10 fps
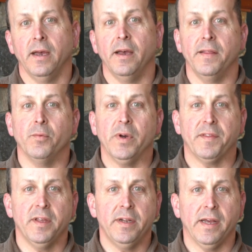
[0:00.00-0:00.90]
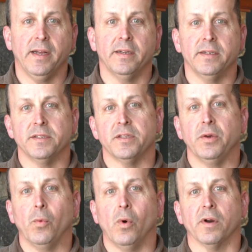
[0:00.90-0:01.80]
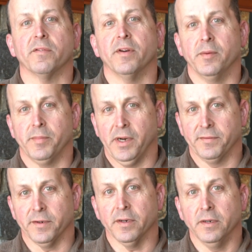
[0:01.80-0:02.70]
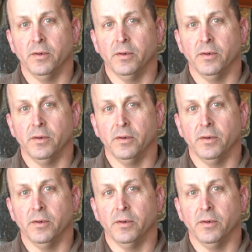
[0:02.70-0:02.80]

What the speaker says: And then within that is the waterfront buffer,